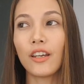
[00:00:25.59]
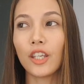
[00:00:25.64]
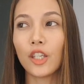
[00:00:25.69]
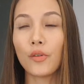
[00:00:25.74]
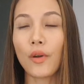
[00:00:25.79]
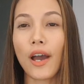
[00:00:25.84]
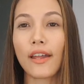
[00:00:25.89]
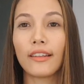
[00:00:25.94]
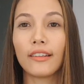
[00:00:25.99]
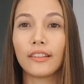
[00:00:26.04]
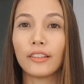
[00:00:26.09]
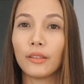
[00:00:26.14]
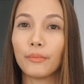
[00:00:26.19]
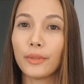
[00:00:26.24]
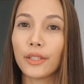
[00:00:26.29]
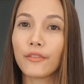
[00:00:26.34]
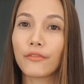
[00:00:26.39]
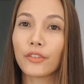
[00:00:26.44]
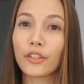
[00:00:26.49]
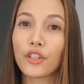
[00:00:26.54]
you add a little
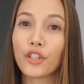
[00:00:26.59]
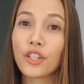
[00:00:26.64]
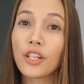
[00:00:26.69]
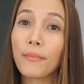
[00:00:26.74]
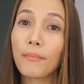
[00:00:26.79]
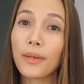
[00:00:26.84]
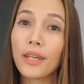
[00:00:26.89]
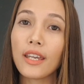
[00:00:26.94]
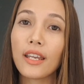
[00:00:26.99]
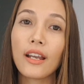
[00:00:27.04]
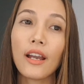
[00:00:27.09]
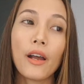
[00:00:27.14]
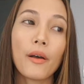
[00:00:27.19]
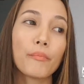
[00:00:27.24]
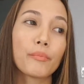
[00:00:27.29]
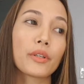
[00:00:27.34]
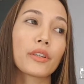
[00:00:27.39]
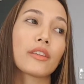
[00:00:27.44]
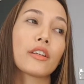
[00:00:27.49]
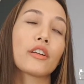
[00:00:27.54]
bit for shipping,
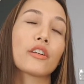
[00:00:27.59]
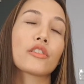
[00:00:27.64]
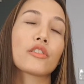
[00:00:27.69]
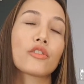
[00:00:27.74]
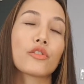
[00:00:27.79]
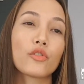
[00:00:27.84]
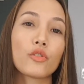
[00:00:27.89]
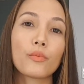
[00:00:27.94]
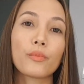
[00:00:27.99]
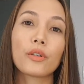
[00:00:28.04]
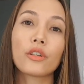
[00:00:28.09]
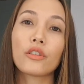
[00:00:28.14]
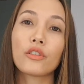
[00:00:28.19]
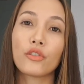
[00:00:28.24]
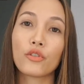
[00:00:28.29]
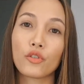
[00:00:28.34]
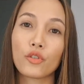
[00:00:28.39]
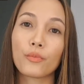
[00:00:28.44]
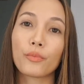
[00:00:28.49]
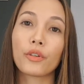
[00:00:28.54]
but they are super,
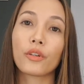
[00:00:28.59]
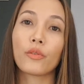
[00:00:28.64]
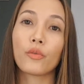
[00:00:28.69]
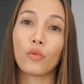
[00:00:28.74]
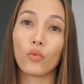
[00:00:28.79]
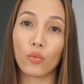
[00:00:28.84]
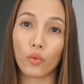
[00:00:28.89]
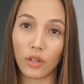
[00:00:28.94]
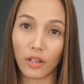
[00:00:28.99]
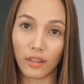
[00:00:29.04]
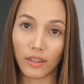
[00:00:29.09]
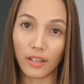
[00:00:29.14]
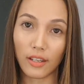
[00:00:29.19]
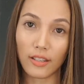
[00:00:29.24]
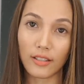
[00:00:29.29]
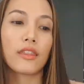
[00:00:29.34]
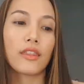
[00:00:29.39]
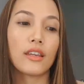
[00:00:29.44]
super worth it.